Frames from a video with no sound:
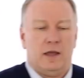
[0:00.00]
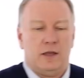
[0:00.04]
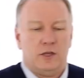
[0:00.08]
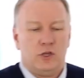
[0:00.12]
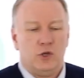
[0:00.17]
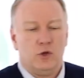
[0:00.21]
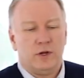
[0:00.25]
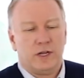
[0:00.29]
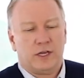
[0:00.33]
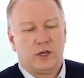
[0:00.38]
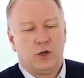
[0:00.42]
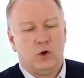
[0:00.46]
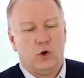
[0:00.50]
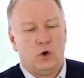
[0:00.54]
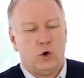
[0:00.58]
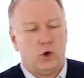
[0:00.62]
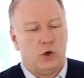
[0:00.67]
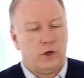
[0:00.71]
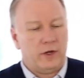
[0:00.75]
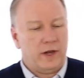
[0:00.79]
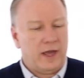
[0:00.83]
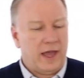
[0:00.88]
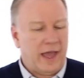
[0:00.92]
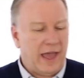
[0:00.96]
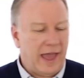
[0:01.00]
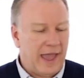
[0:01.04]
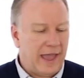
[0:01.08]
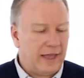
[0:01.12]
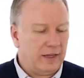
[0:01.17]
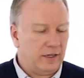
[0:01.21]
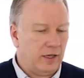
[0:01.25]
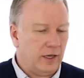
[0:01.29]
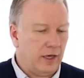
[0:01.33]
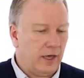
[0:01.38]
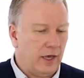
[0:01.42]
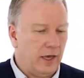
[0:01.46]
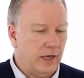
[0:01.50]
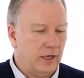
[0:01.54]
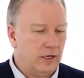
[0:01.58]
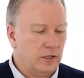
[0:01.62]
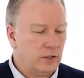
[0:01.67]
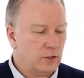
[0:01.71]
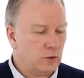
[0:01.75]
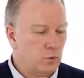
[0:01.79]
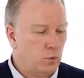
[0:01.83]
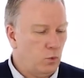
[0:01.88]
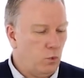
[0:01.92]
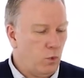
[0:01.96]
unicorn head
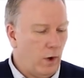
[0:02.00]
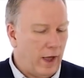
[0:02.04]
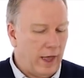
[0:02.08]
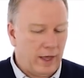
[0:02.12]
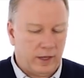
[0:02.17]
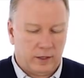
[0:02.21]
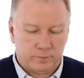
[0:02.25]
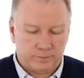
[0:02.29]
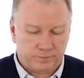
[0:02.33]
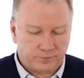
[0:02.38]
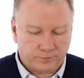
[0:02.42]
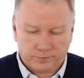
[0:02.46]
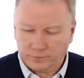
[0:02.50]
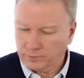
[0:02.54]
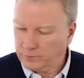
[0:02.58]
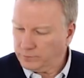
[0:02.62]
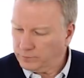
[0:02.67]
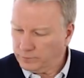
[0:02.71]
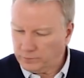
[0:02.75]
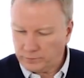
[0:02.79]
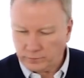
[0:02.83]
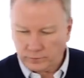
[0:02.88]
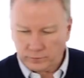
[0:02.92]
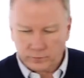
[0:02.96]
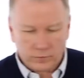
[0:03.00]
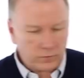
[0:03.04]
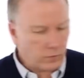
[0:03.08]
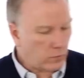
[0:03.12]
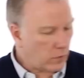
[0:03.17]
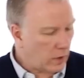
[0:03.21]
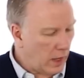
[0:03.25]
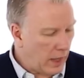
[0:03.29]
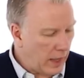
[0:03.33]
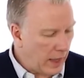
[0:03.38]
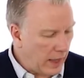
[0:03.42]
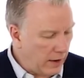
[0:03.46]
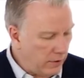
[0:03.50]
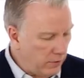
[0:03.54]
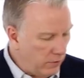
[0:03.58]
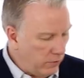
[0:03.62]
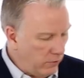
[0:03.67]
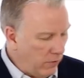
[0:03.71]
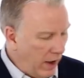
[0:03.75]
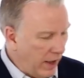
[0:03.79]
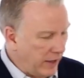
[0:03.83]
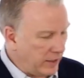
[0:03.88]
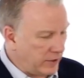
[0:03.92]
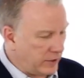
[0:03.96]
as well.
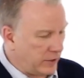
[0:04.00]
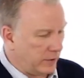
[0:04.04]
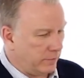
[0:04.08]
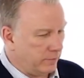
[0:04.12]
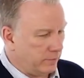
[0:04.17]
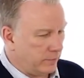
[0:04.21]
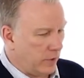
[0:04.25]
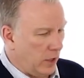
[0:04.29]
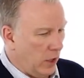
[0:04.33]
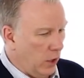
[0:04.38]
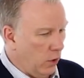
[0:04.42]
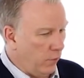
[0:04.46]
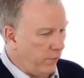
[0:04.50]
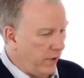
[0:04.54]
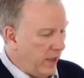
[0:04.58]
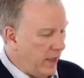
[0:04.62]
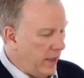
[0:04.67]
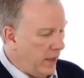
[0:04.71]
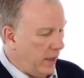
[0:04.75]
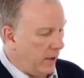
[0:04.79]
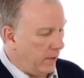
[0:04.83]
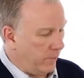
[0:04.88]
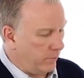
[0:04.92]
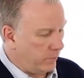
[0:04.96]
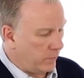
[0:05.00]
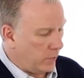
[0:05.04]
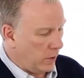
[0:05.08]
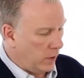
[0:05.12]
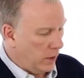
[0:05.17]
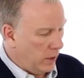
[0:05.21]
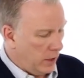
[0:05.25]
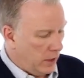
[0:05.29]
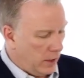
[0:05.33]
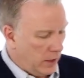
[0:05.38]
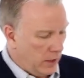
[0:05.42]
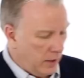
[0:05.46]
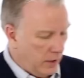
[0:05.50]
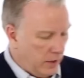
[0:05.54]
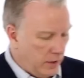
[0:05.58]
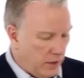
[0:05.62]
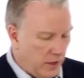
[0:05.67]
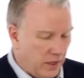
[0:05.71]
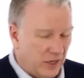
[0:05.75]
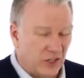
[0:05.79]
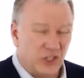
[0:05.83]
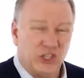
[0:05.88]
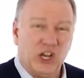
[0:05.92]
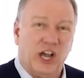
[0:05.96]
Right, over here.
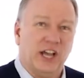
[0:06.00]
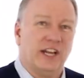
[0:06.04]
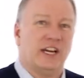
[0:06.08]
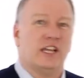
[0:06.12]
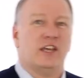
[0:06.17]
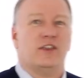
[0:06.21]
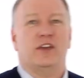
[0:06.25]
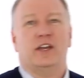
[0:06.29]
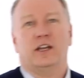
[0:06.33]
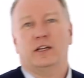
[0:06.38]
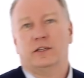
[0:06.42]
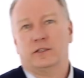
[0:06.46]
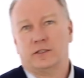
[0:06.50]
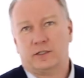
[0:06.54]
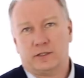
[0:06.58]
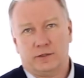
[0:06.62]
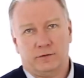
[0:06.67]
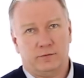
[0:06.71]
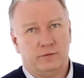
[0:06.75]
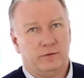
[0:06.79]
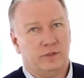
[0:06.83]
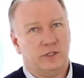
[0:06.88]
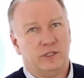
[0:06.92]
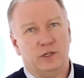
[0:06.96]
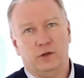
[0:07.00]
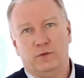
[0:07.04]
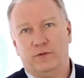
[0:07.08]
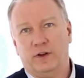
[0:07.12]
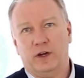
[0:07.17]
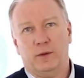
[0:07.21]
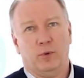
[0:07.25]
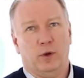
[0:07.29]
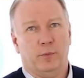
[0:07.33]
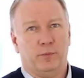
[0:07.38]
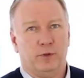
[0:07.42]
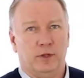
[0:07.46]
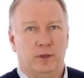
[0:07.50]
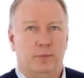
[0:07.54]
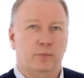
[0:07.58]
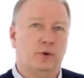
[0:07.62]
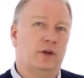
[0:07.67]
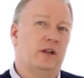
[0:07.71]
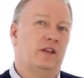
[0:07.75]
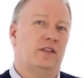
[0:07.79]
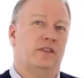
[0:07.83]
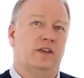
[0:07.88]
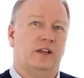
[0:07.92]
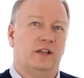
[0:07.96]
Shiny things, still very popular.
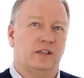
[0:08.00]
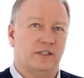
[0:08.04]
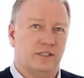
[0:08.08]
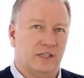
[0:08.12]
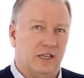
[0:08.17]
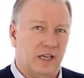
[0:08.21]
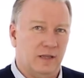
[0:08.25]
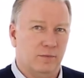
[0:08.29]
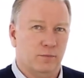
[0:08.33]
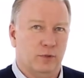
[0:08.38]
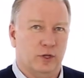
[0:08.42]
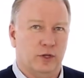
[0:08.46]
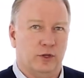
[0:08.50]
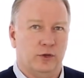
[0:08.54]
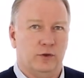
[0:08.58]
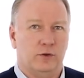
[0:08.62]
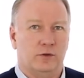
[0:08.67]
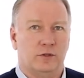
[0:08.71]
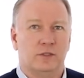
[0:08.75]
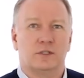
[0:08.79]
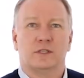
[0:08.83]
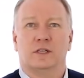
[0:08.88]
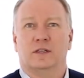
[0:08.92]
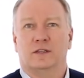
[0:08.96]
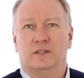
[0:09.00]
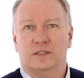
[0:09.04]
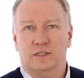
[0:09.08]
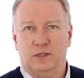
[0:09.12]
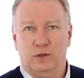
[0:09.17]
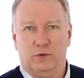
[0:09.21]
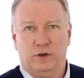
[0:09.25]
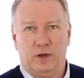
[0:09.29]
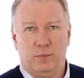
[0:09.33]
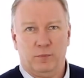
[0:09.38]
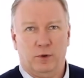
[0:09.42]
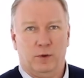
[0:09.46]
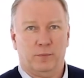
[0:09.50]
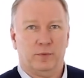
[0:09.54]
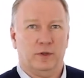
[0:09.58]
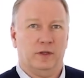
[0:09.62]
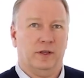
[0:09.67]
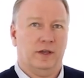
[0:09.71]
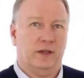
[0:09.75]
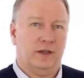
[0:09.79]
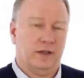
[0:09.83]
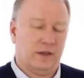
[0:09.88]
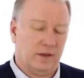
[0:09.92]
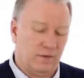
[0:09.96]
Putting things in balloons, still very
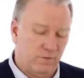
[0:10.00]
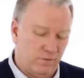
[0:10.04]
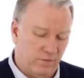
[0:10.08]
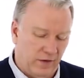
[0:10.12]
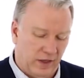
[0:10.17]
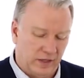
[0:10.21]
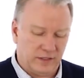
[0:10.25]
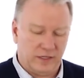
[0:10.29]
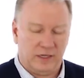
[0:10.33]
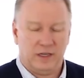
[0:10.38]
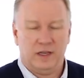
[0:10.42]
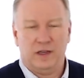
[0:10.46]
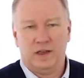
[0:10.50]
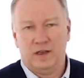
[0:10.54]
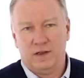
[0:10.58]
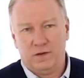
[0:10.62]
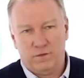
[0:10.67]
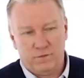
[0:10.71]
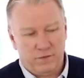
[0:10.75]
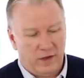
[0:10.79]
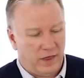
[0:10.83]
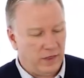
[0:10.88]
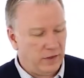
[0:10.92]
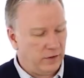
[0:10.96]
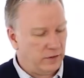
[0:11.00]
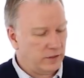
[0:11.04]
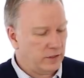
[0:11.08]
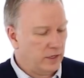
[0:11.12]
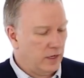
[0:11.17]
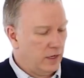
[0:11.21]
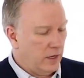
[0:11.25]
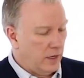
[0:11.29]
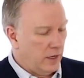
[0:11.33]
popular. Confetti, feathers,